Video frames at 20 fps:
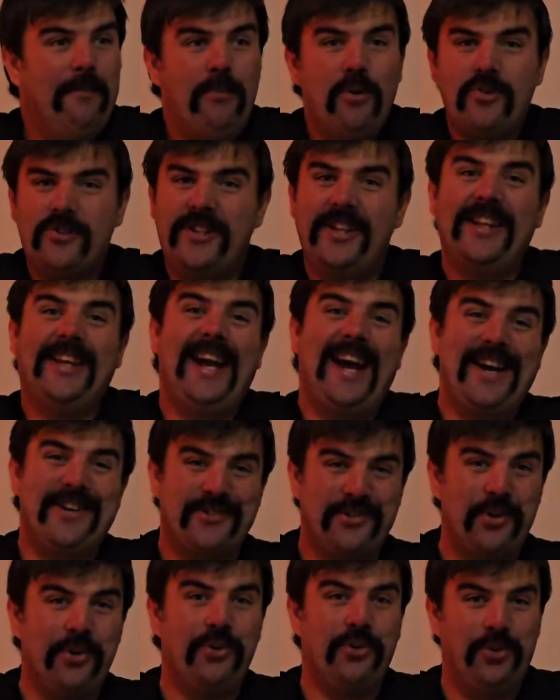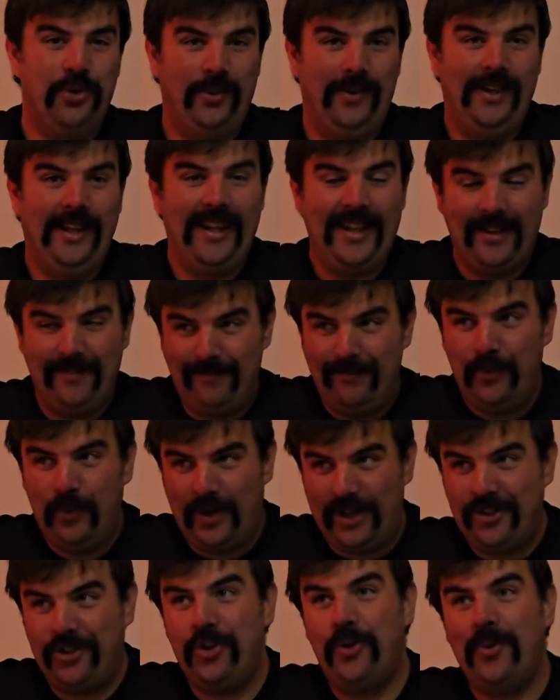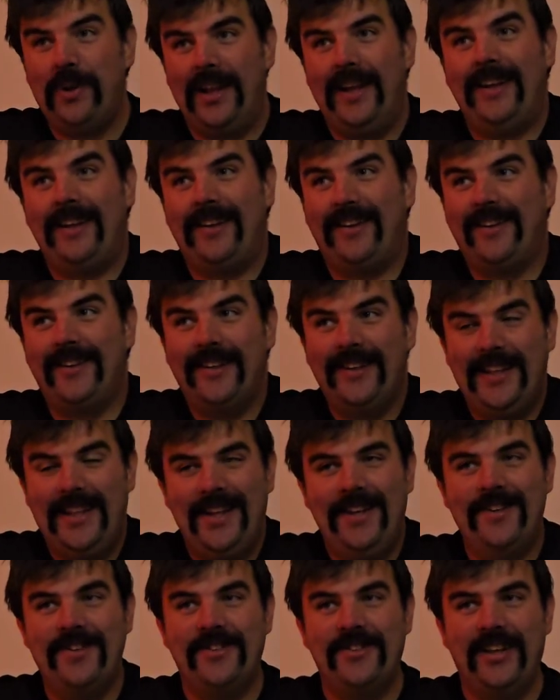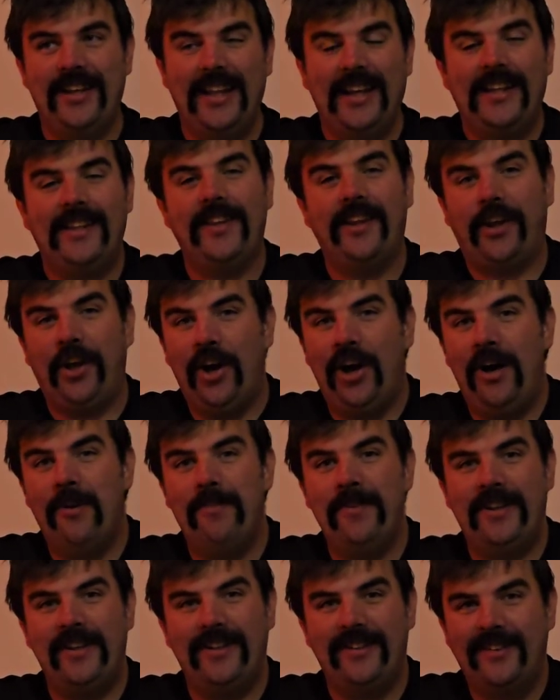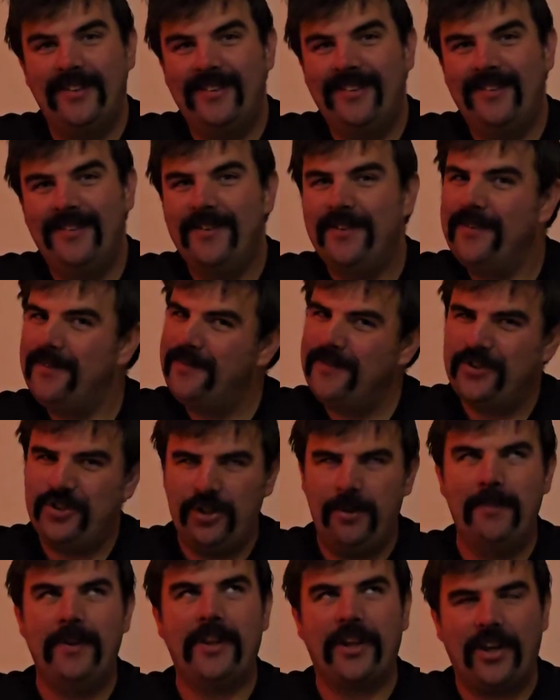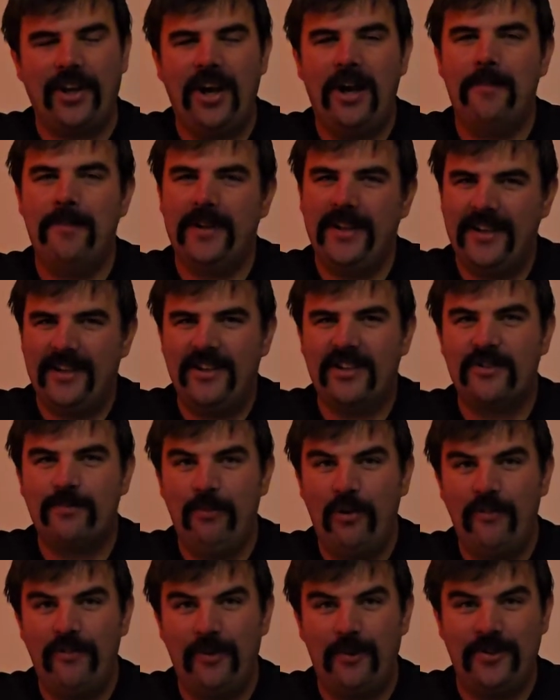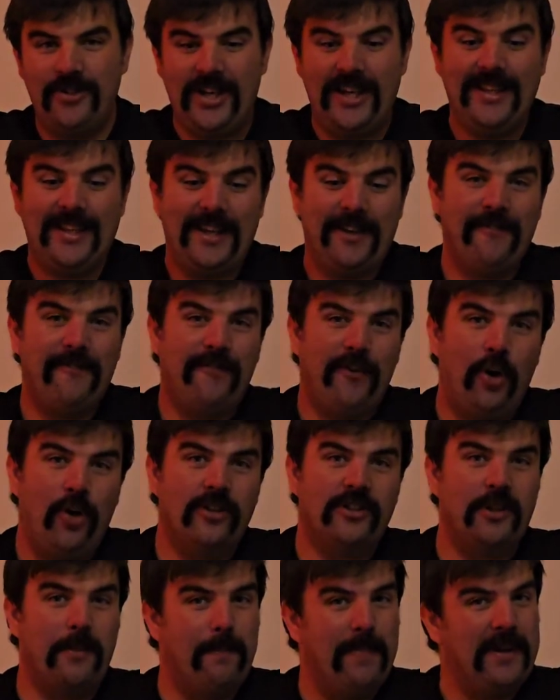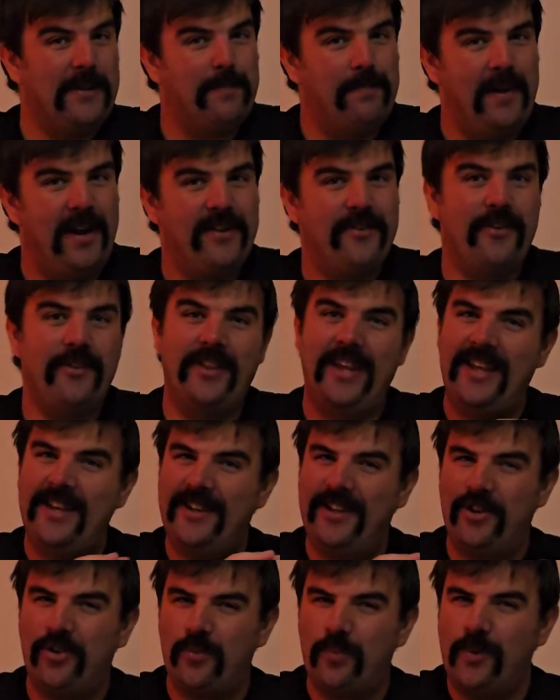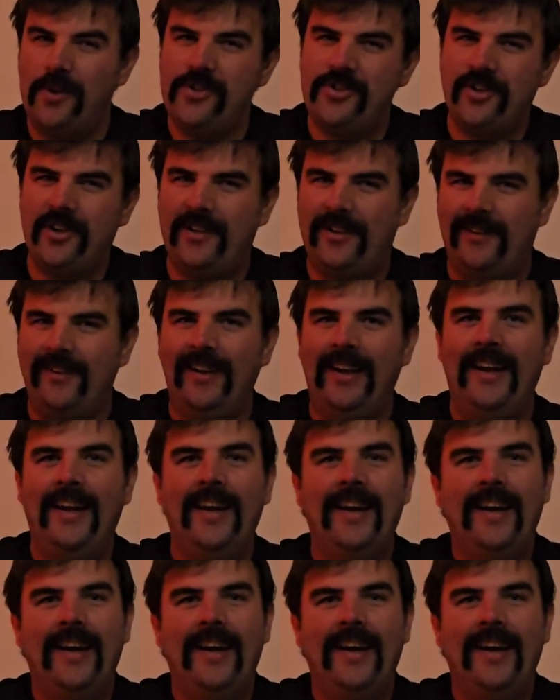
Most of the cast are cool, and what I do like is I like the comedy. Some of the comedy in this movie, which I think falls a bit better than the original.